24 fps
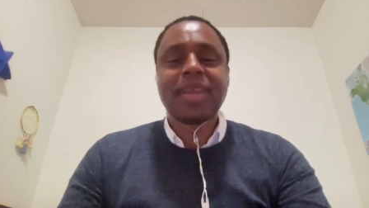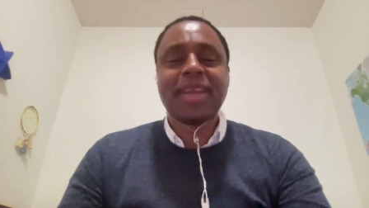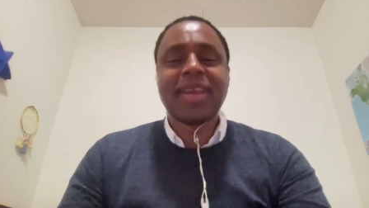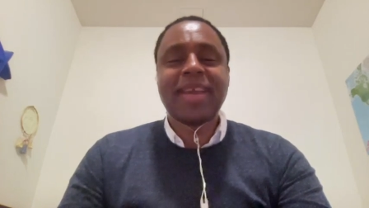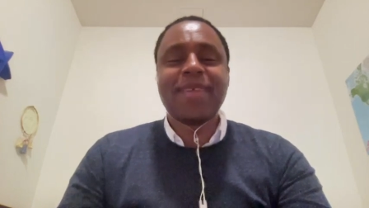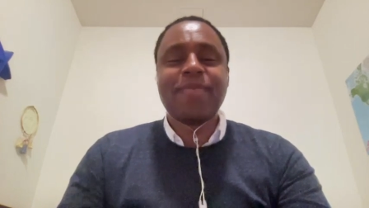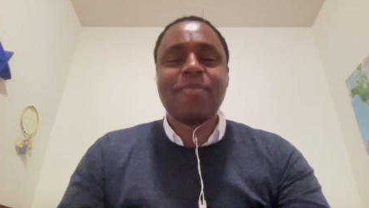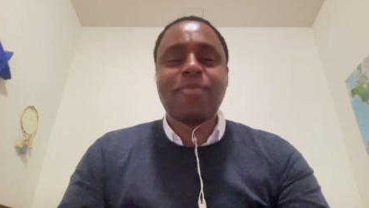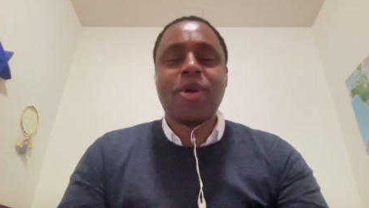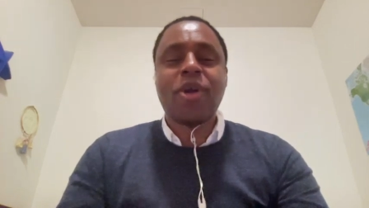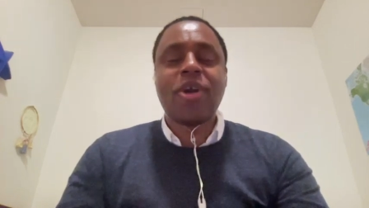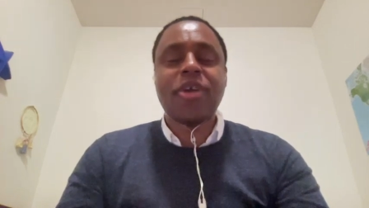
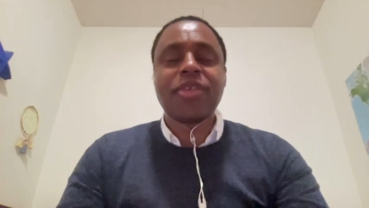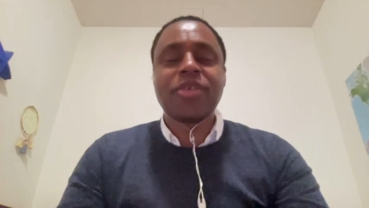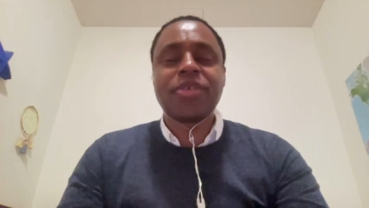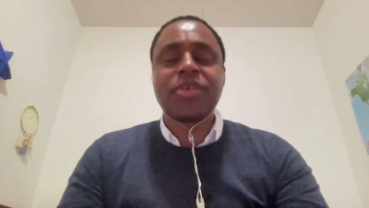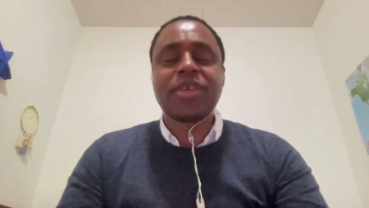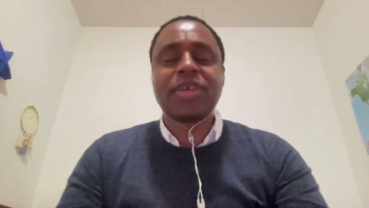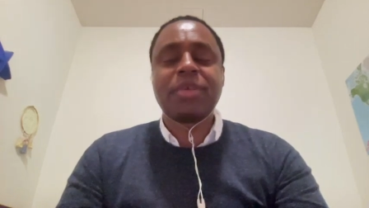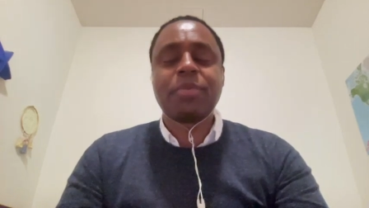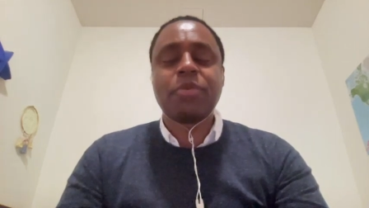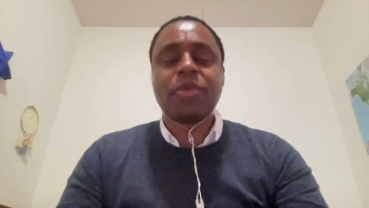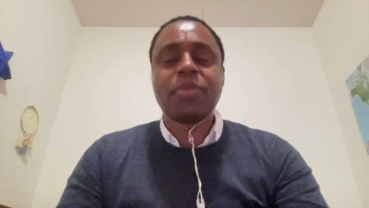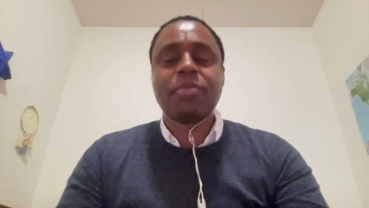in
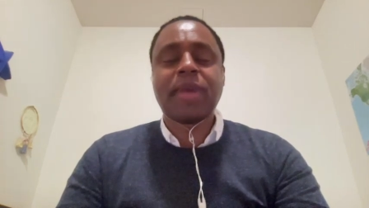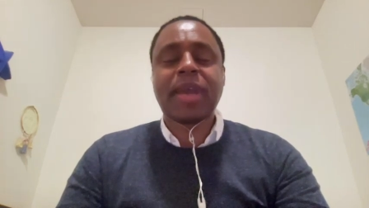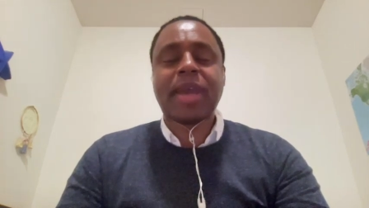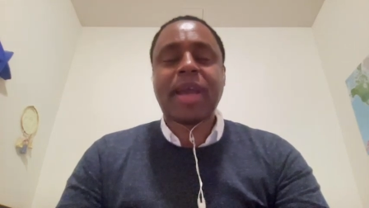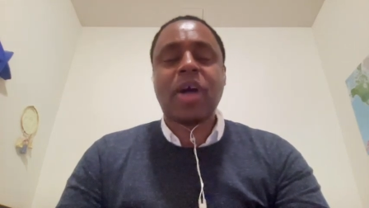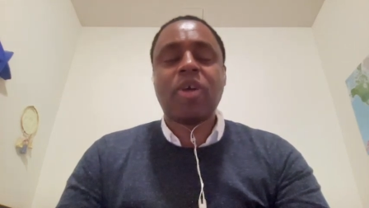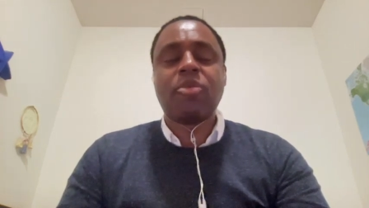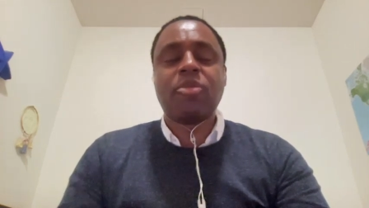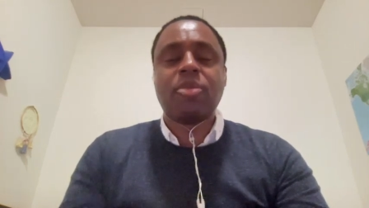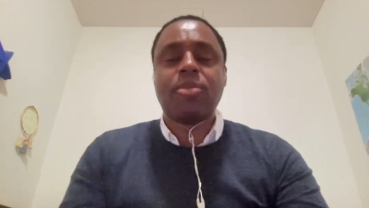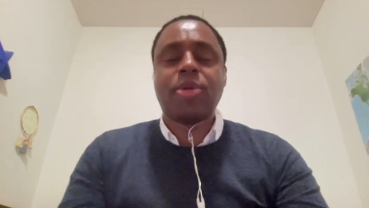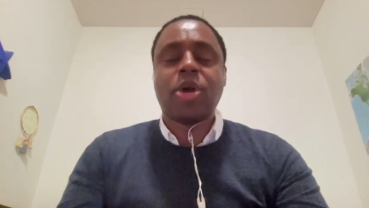partnership with my
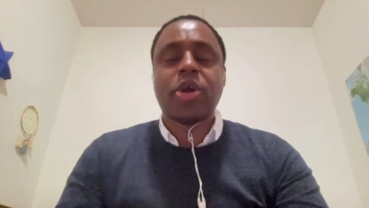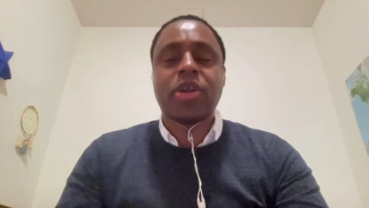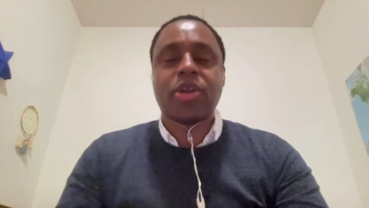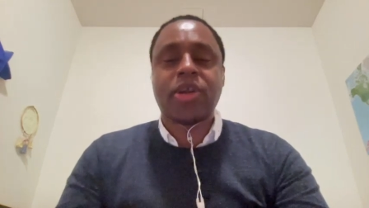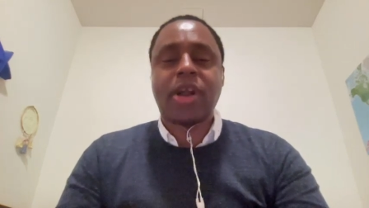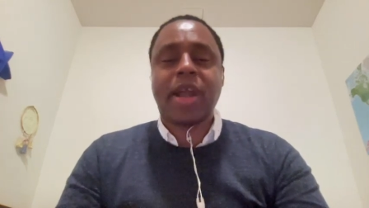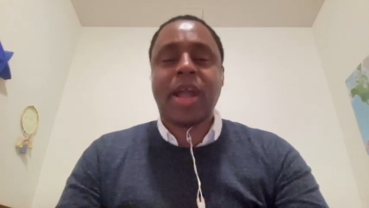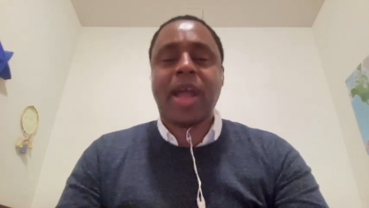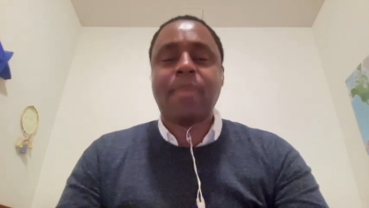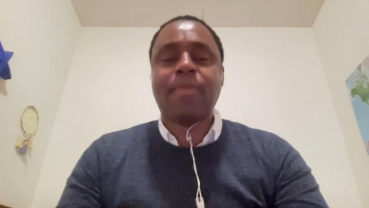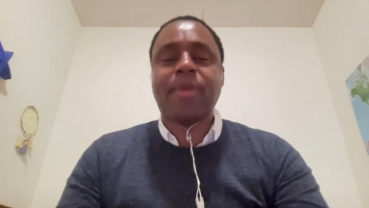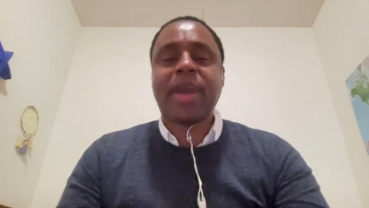alma mater,
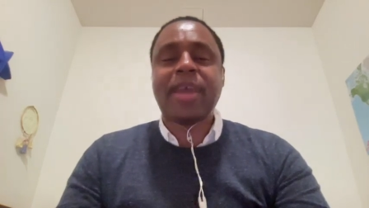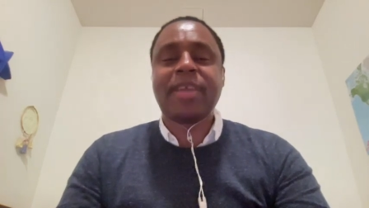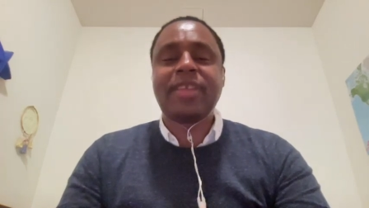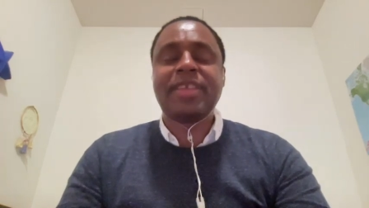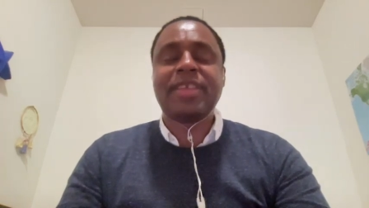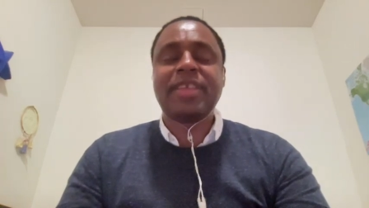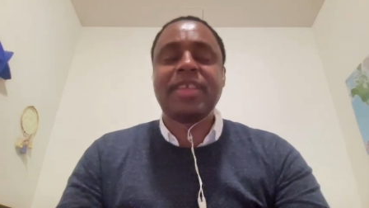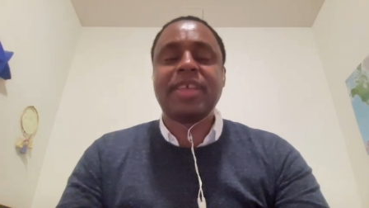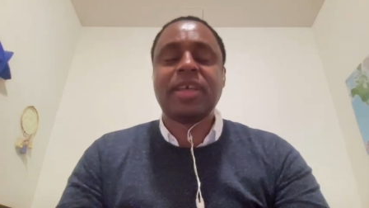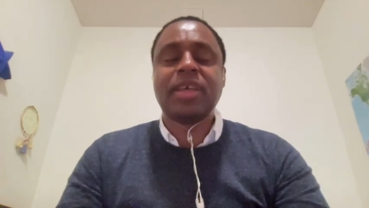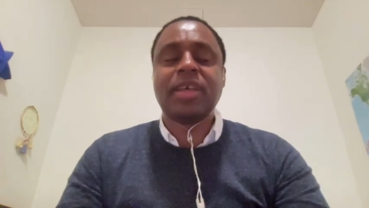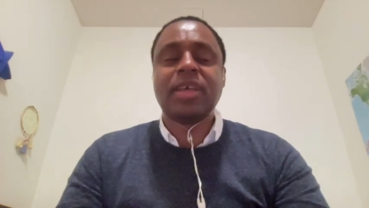
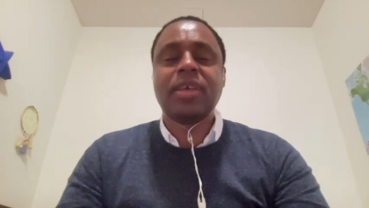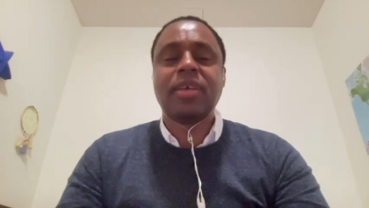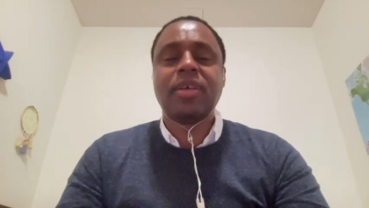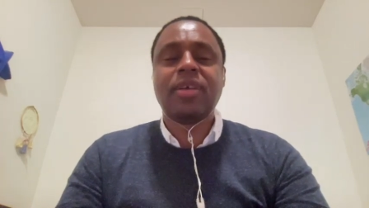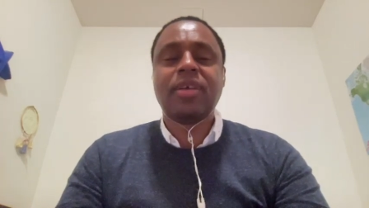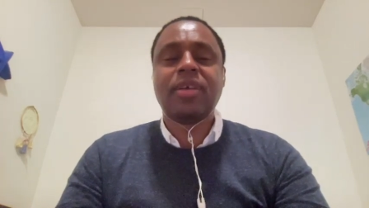MIT.